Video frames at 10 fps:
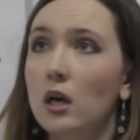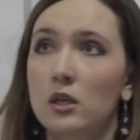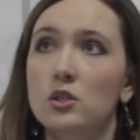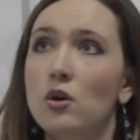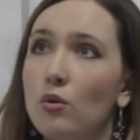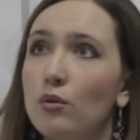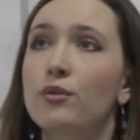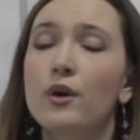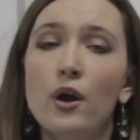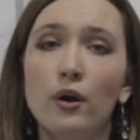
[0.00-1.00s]
I don't know,
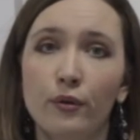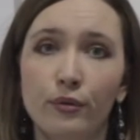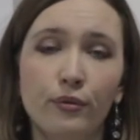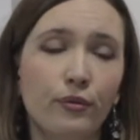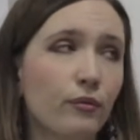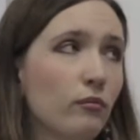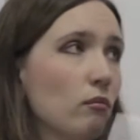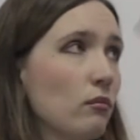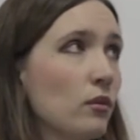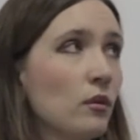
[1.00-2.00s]
the earth,
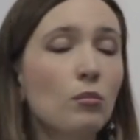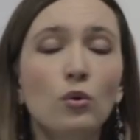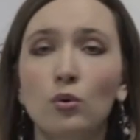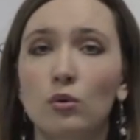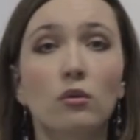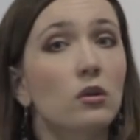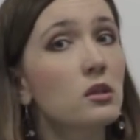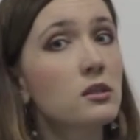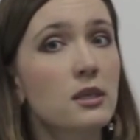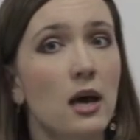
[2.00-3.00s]
the moon,
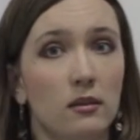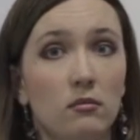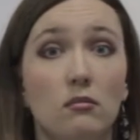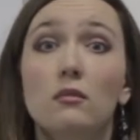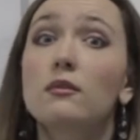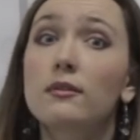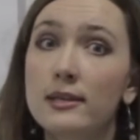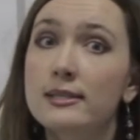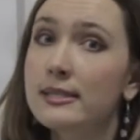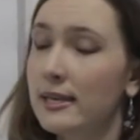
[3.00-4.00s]
the sun,
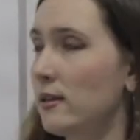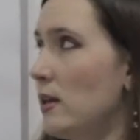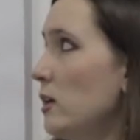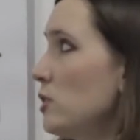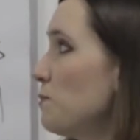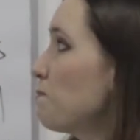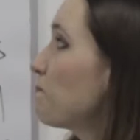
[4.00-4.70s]
things like that.